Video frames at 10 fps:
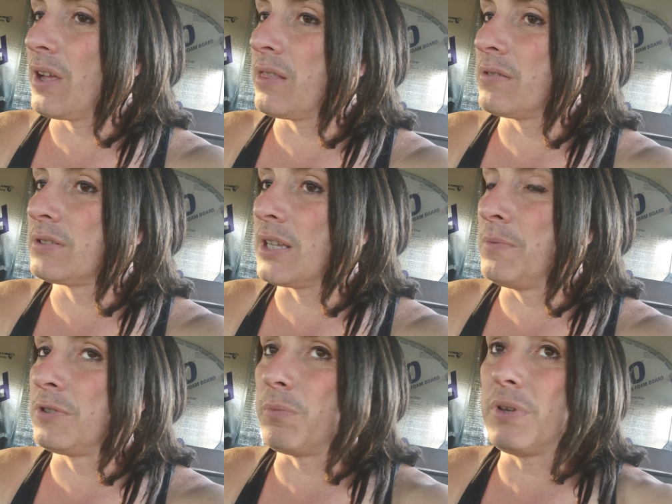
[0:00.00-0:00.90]
and there
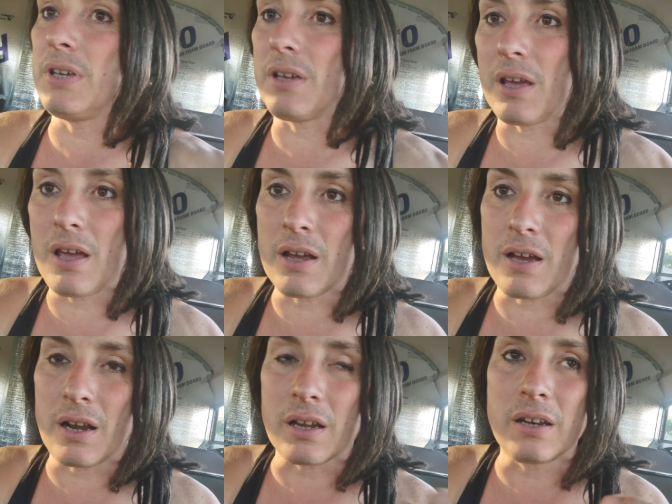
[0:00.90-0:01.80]
seems to be a, a,
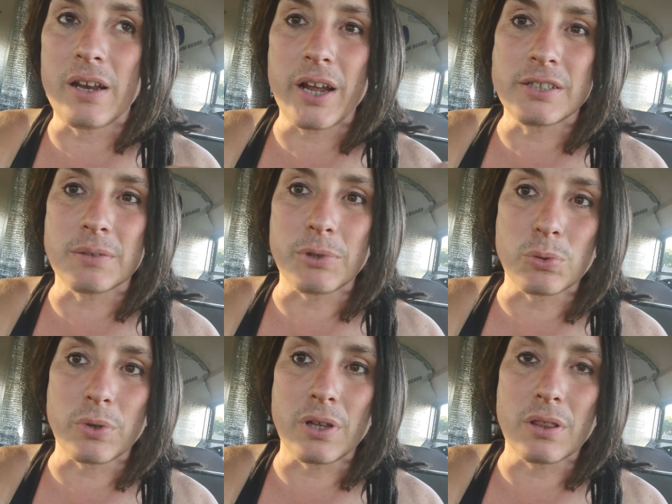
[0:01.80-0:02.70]
kind of connection
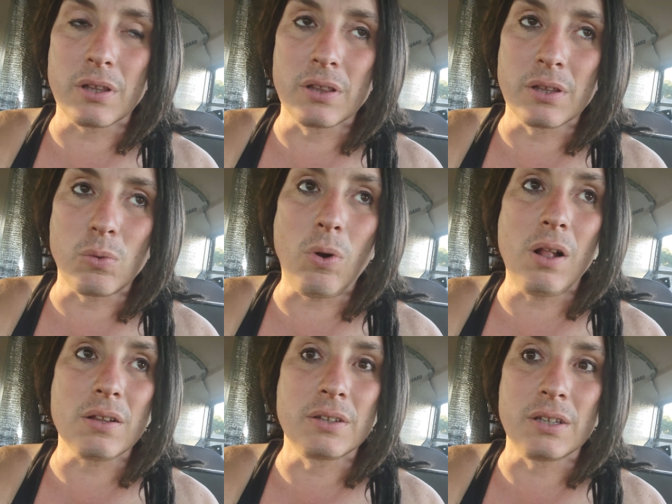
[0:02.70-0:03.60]
between the
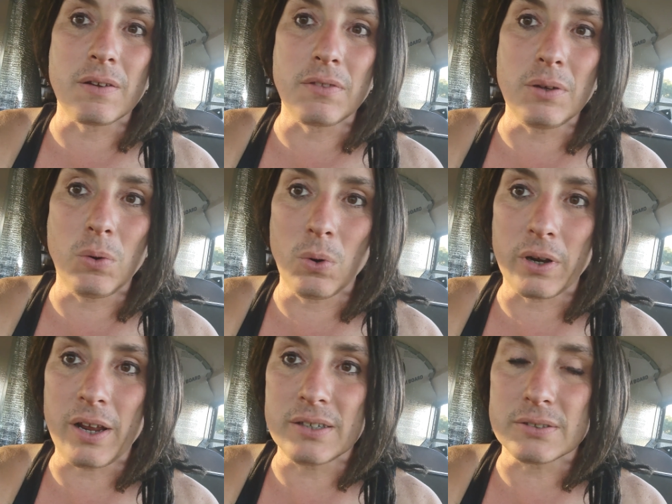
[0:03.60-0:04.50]
quality of the
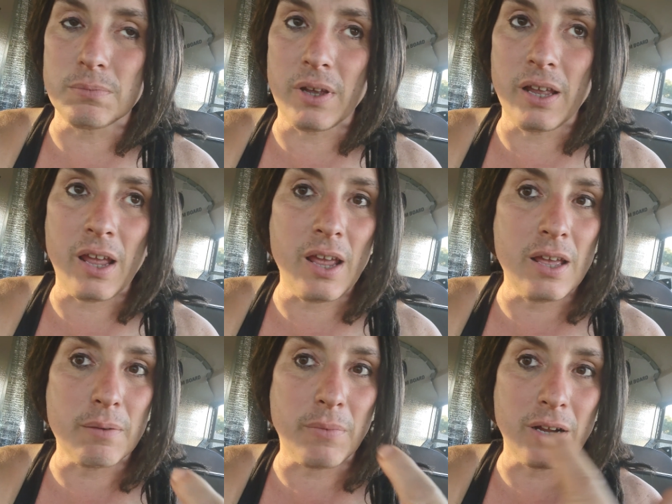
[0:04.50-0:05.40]
orgasm
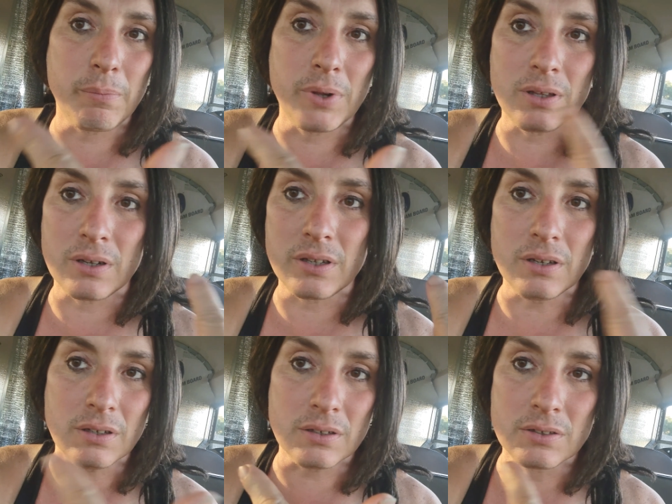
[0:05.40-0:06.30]
and my ability
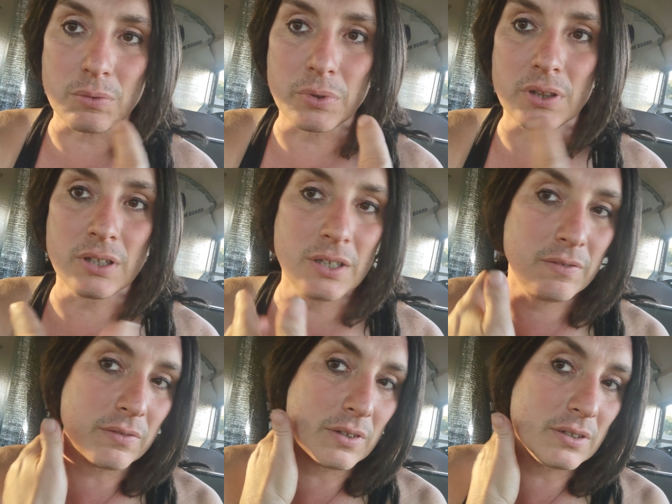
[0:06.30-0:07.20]
to, to
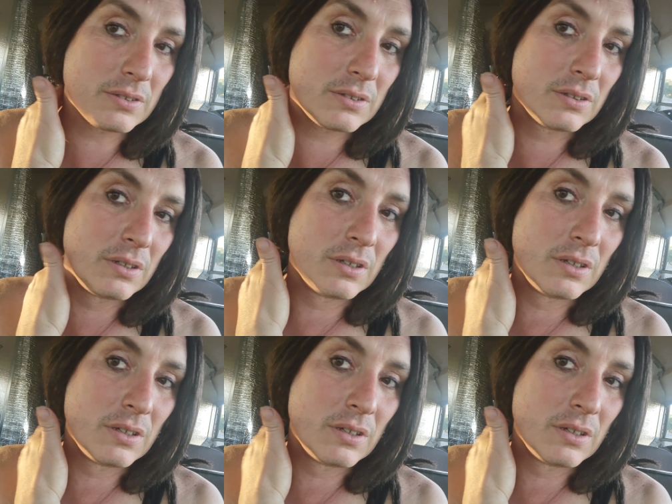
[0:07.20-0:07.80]
relieve this